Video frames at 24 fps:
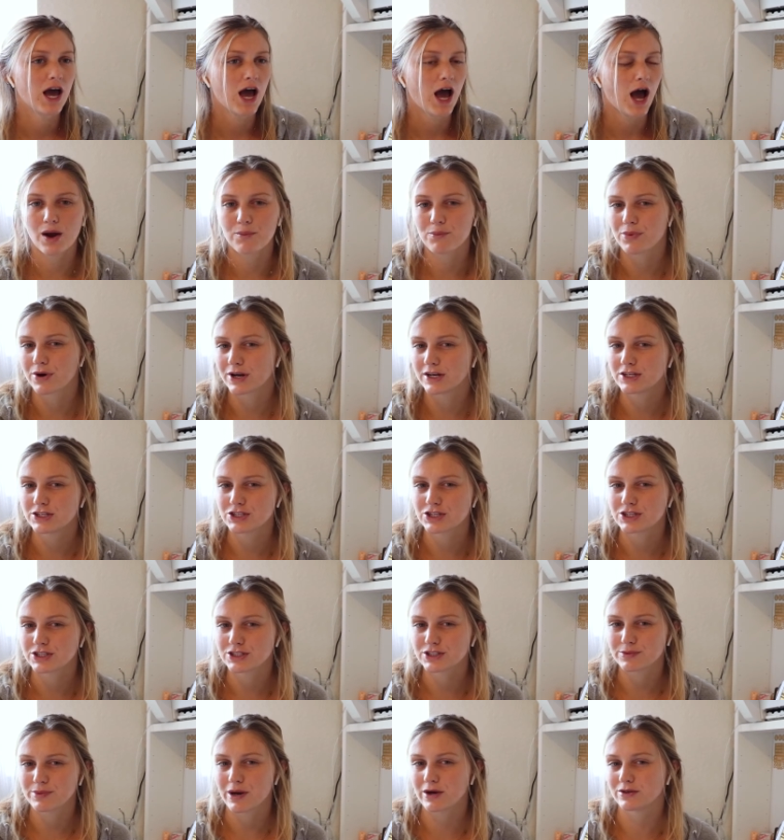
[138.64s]
I'm pretty sure
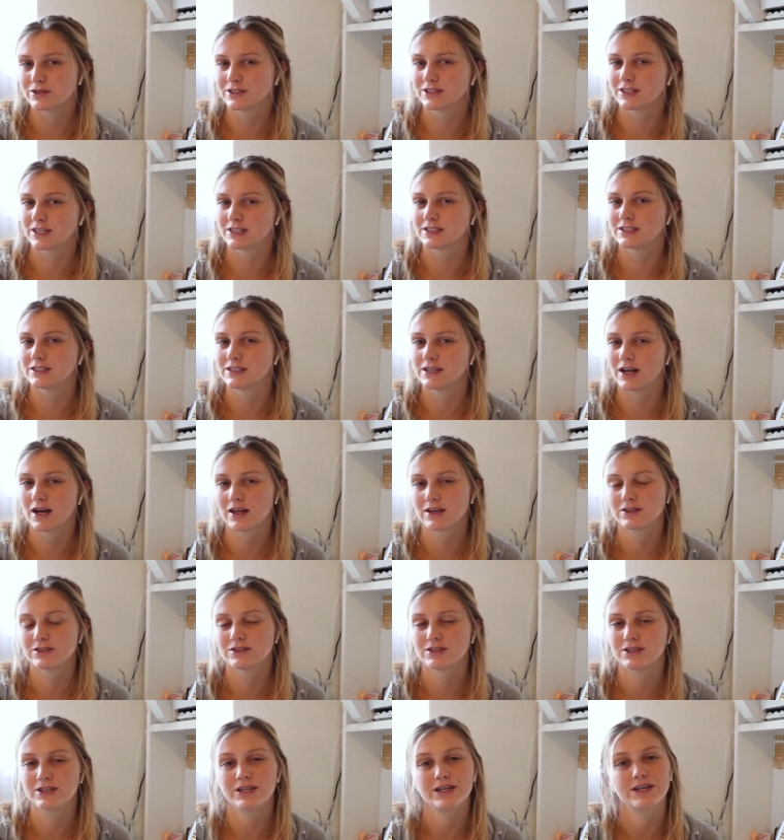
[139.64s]
it's about
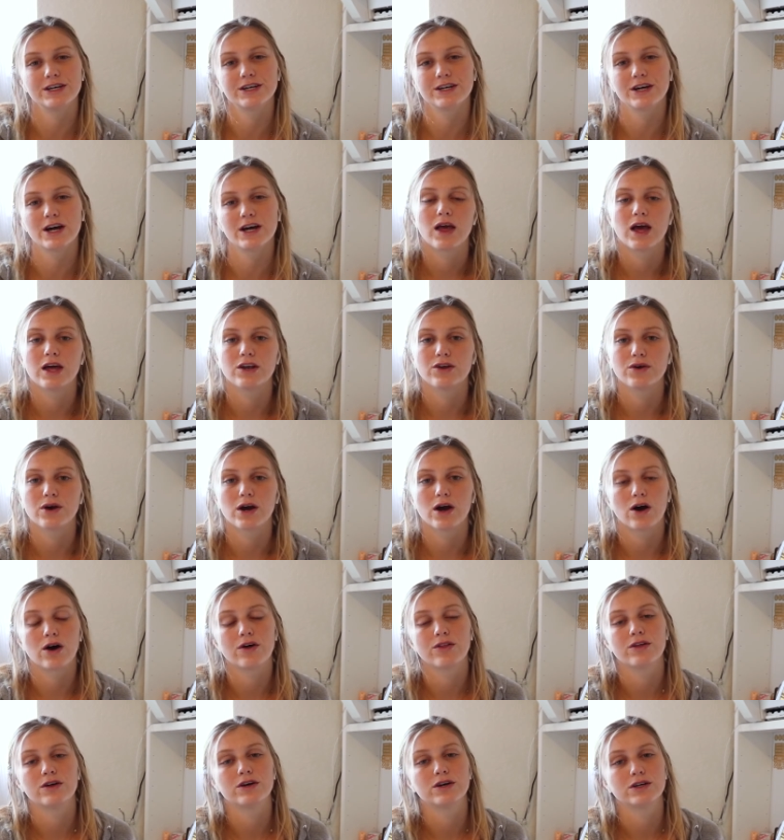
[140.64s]
$60 a year and you get
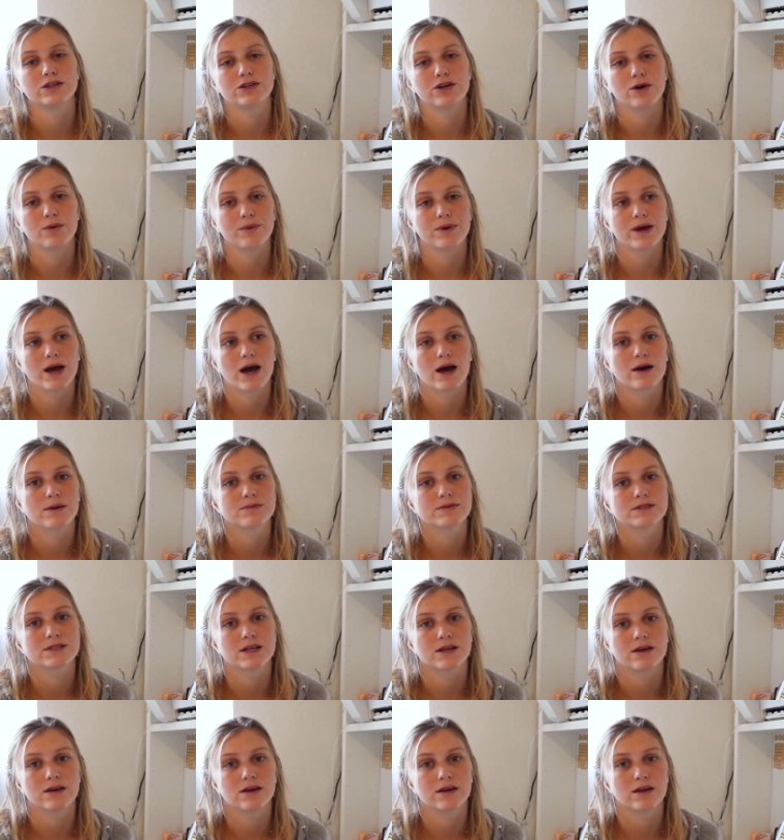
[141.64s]
all the Adobe
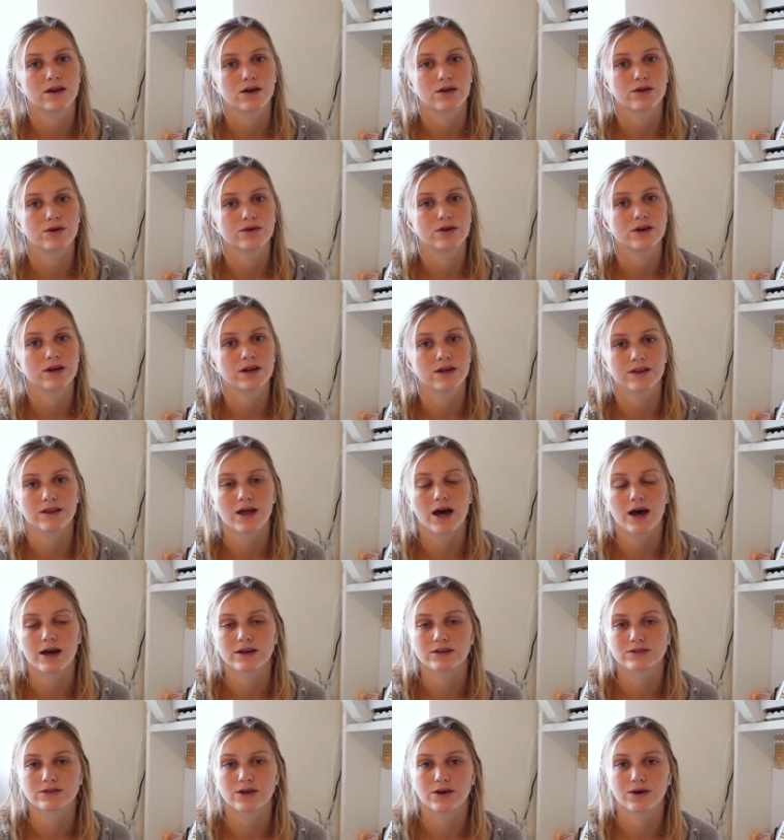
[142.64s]
apps included in
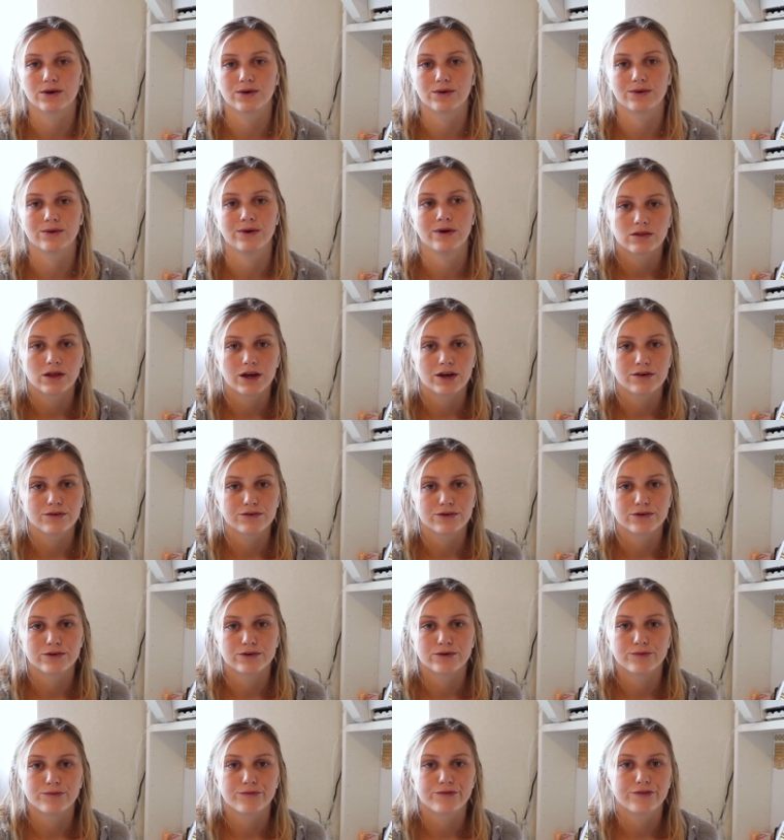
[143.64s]
that, so
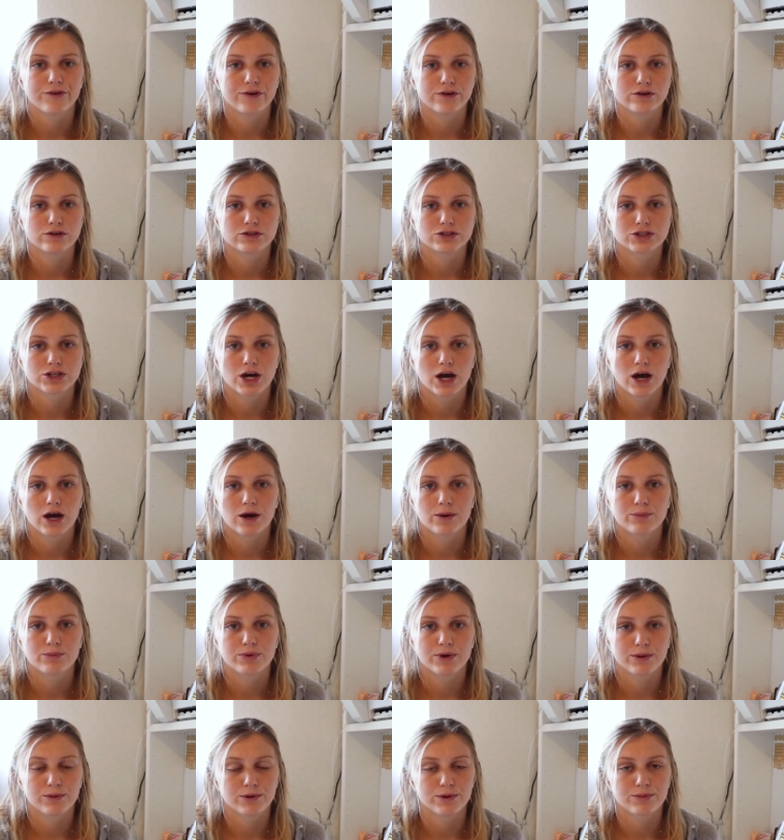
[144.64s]
Lightroom, Photoshop,
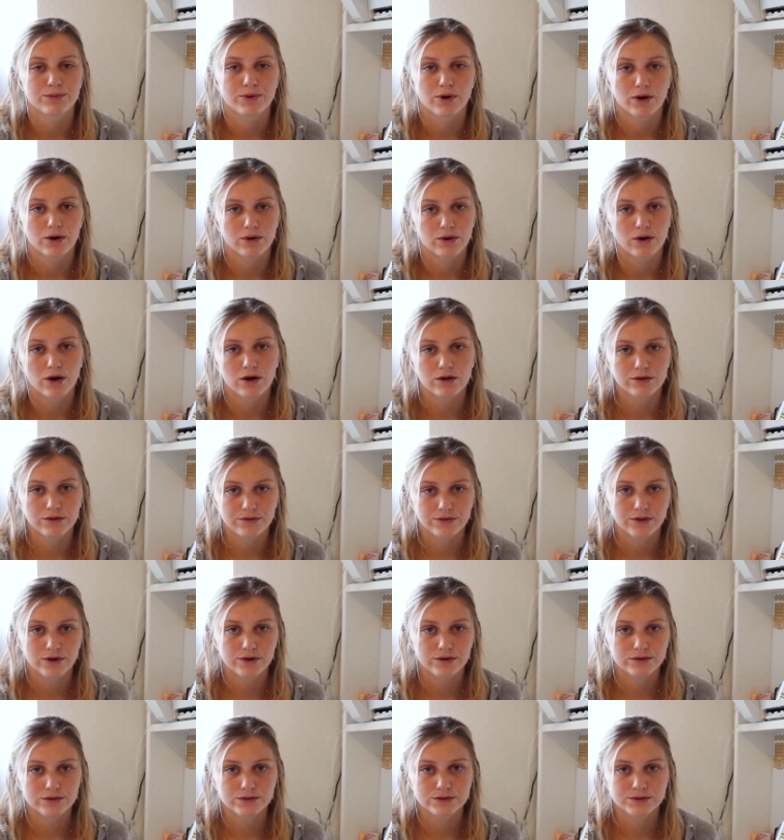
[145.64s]
Premiere Pro, all of
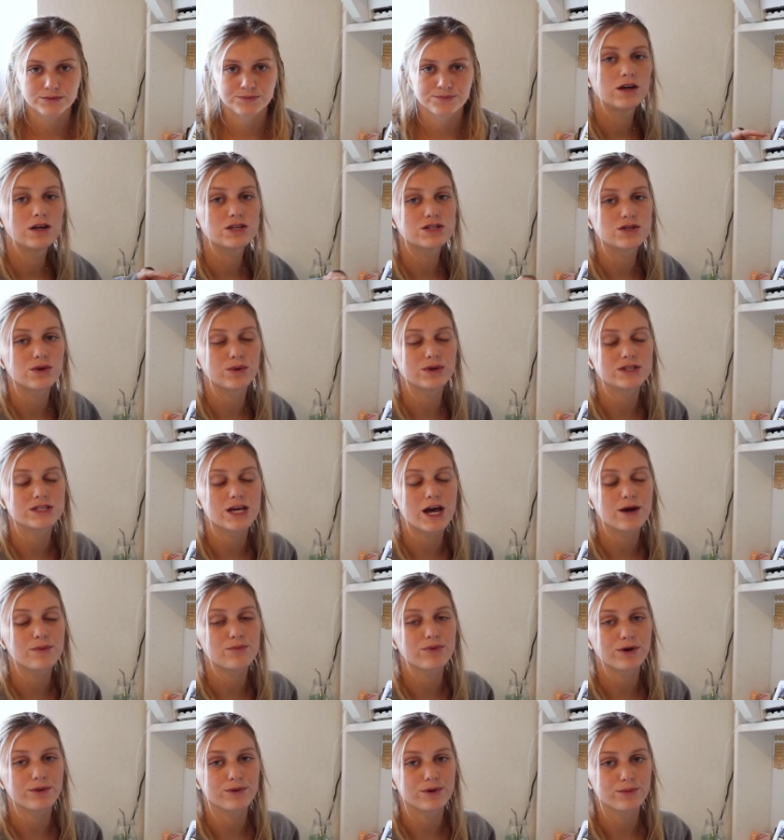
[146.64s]
those. So once I
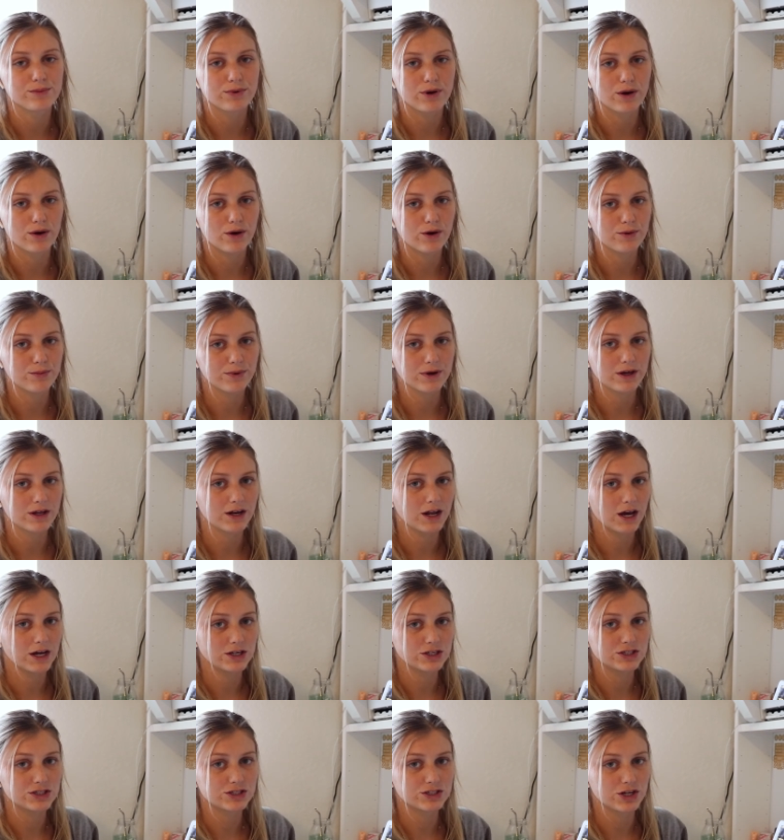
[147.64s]
have Premiere Pro open,
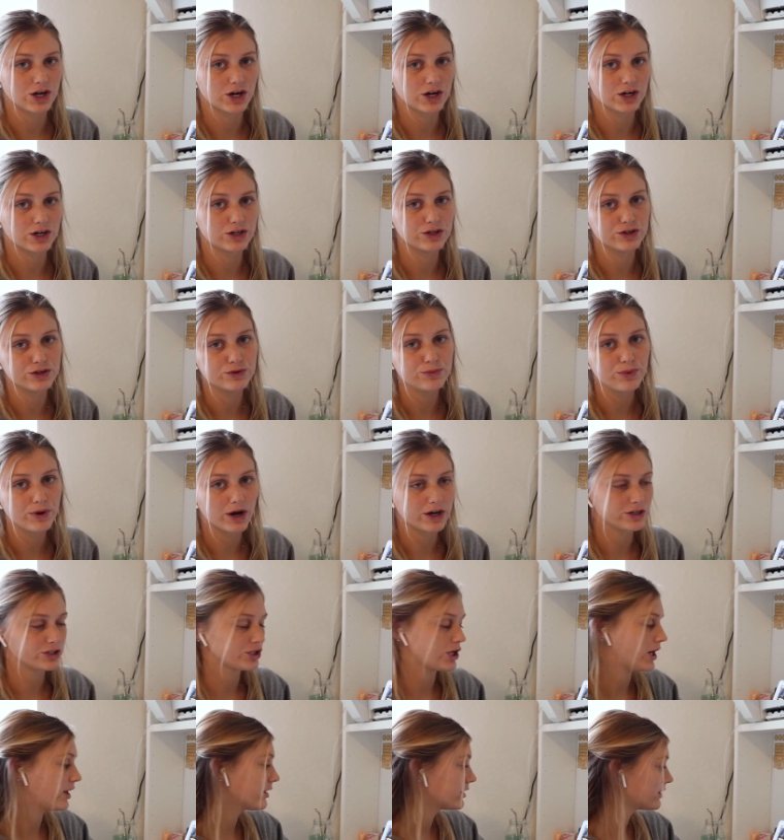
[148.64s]
I just start a new
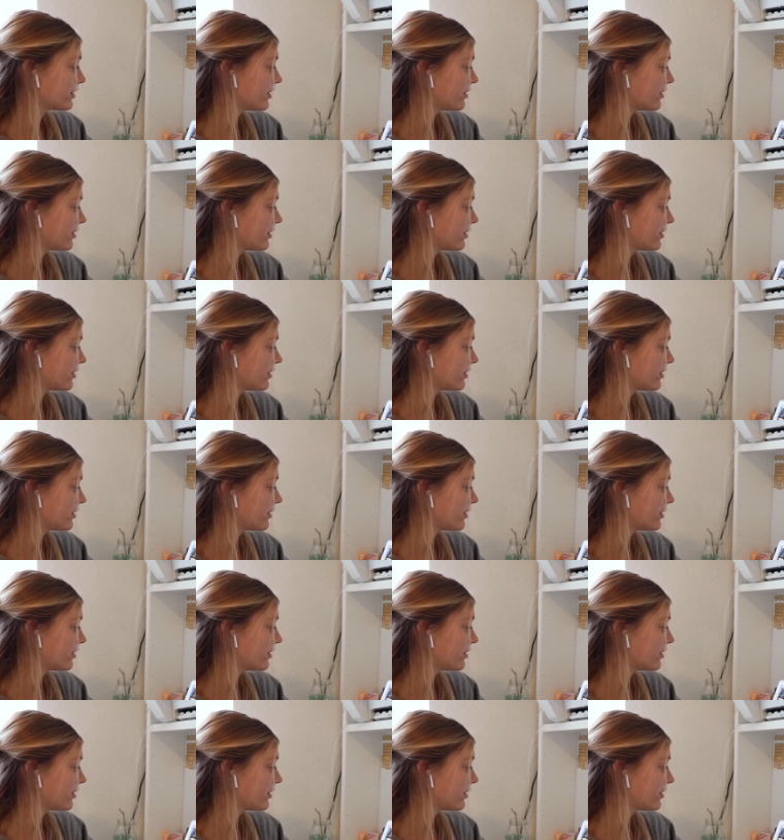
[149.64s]
project